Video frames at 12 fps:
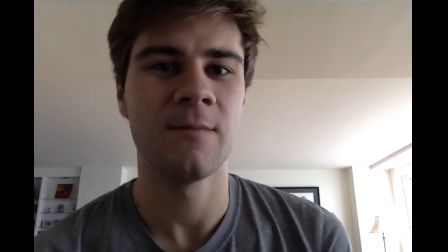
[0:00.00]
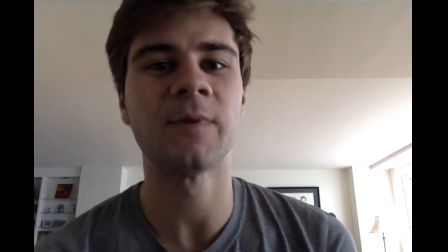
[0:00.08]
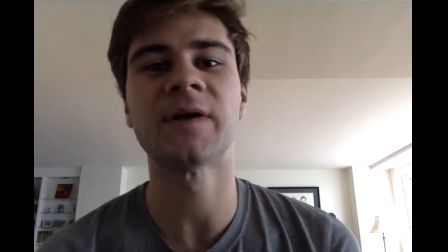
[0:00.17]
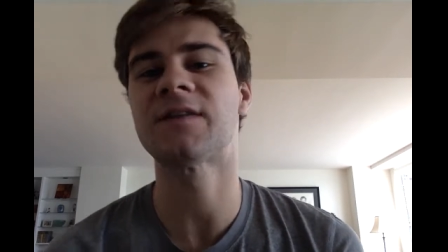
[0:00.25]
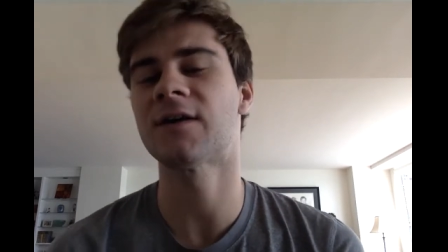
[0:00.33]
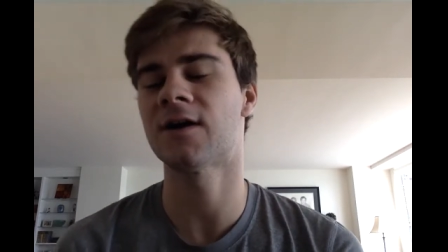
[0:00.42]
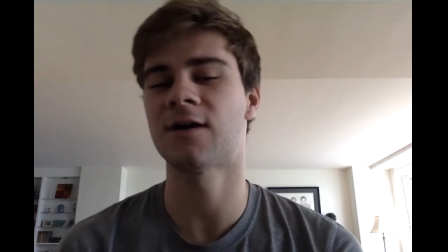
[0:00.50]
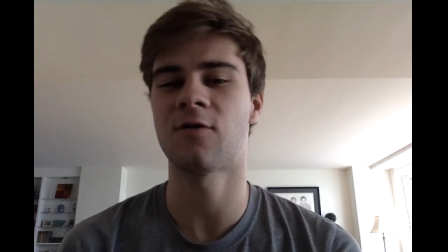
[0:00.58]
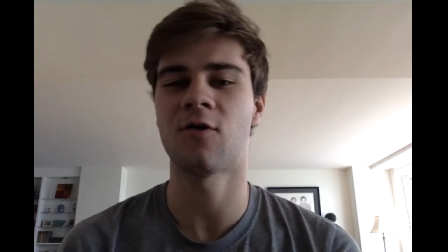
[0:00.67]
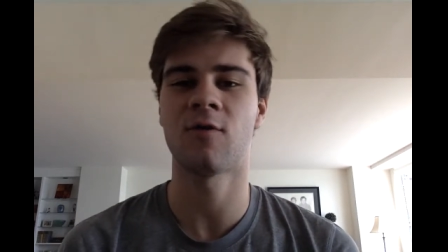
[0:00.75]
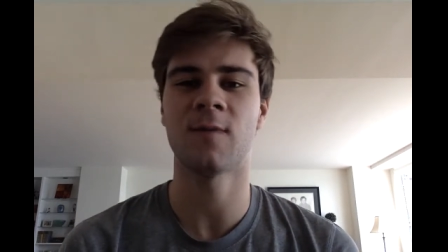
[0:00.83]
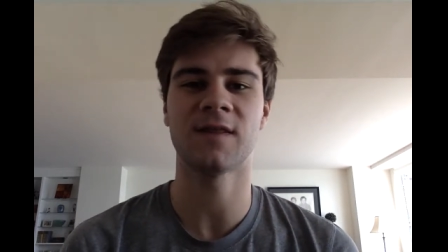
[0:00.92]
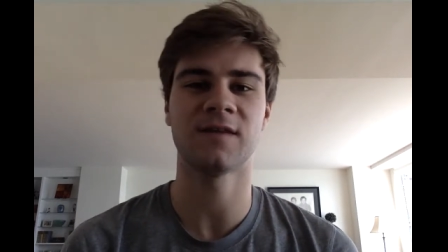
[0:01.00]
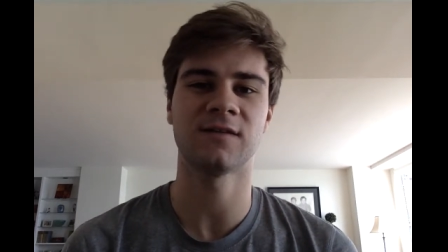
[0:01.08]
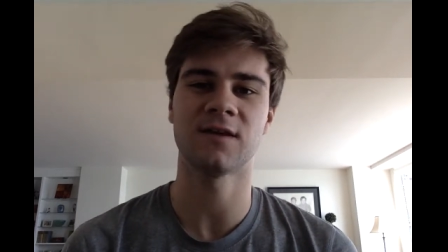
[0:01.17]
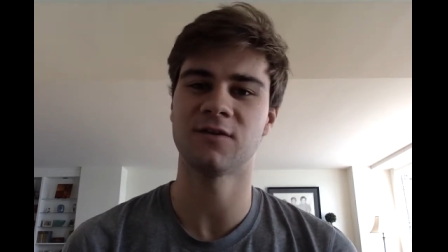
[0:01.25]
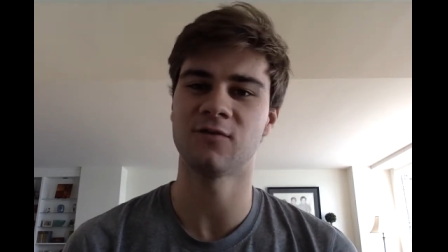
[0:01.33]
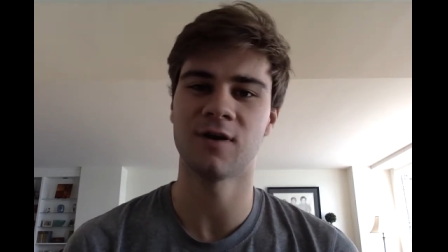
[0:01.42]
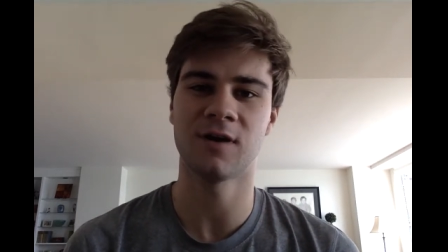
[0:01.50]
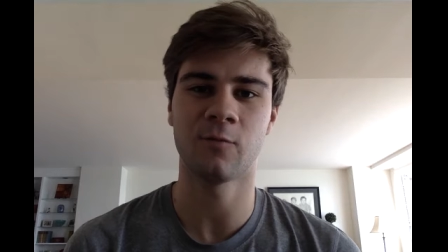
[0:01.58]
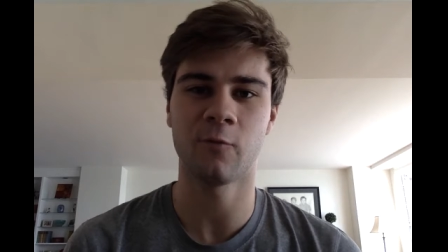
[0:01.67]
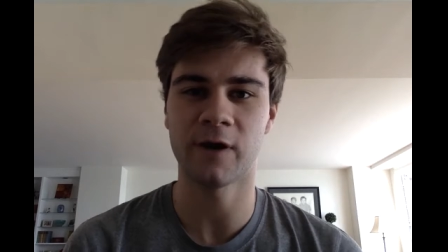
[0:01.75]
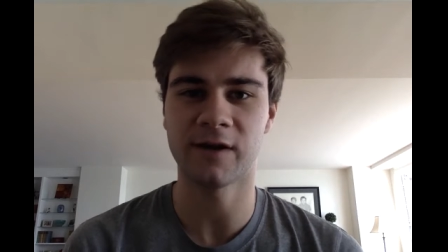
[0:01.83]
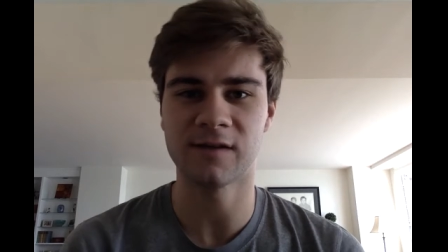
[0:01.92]
but they're at home. I think they do end
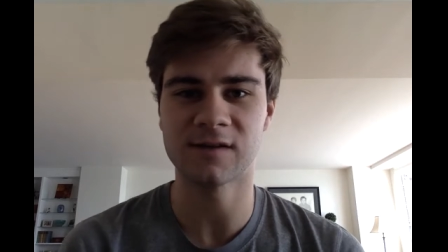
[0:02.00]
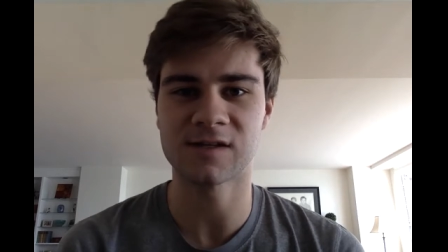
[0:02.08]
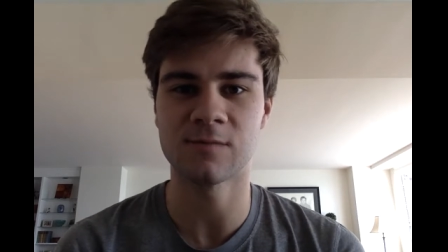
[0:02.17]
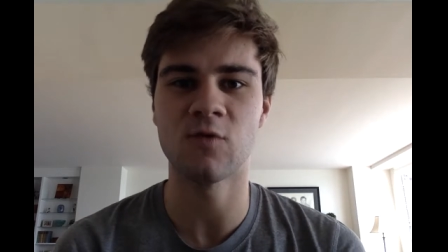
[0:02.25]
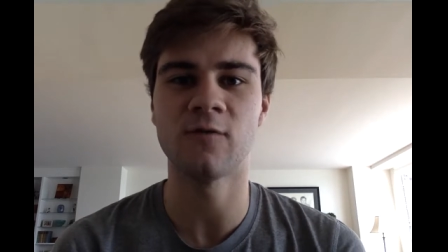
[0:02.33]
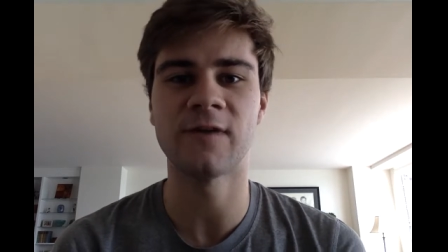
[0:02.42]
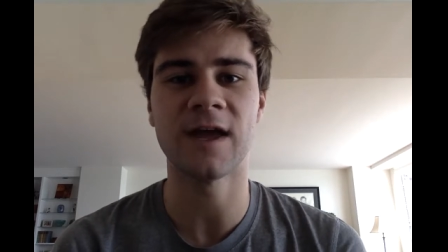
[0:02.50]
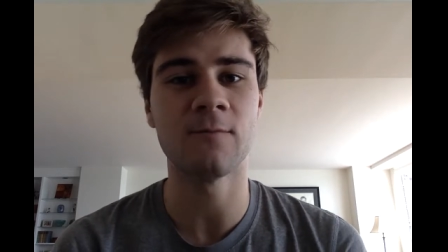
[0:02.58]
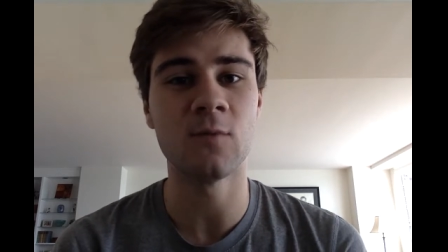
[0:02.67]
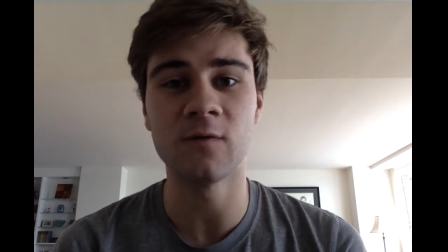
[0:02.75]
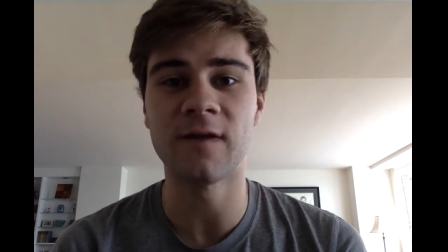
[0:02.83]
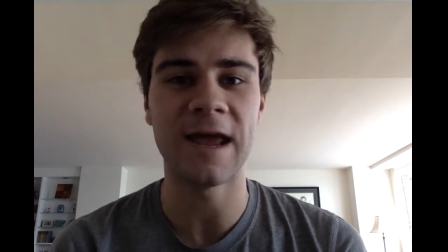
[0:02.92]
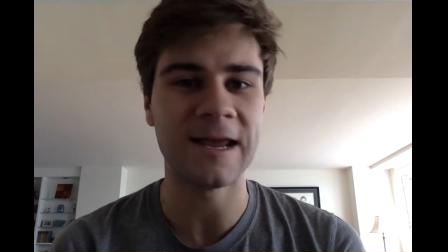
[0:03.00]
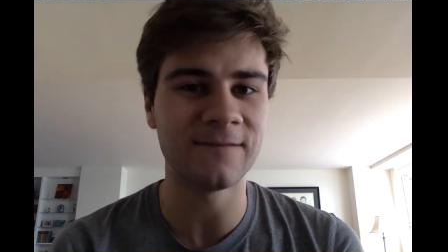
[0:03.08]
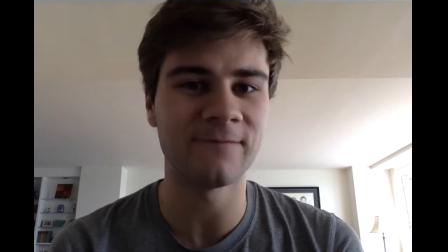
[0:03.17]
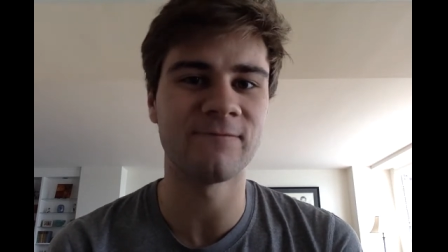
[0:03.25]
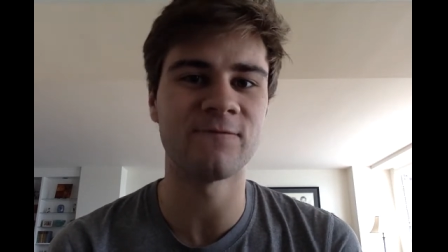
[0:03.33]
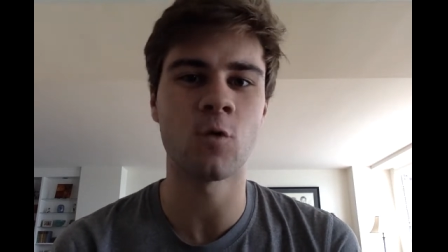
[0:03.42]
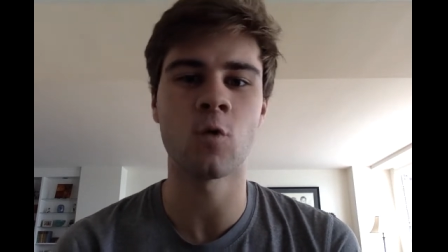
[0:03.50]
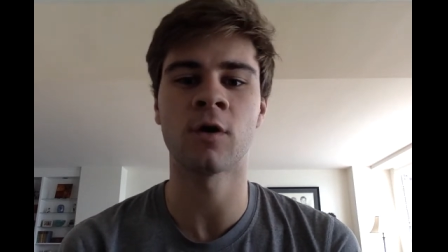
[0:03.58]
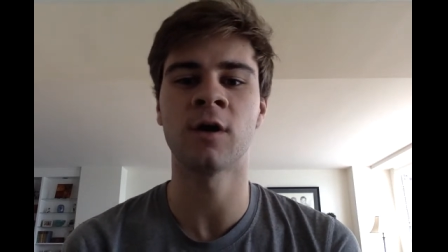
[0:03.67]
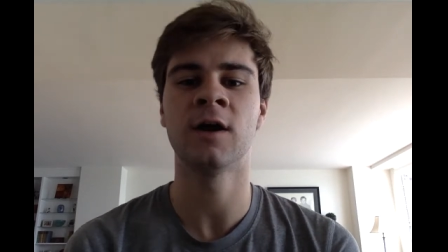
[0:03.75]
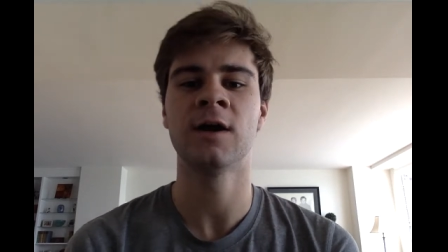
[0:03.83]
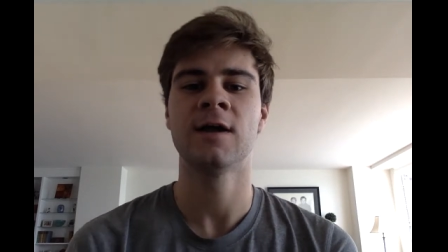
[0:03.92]
up winning this and move to
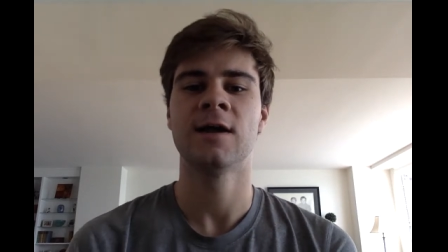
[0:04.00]
8-4.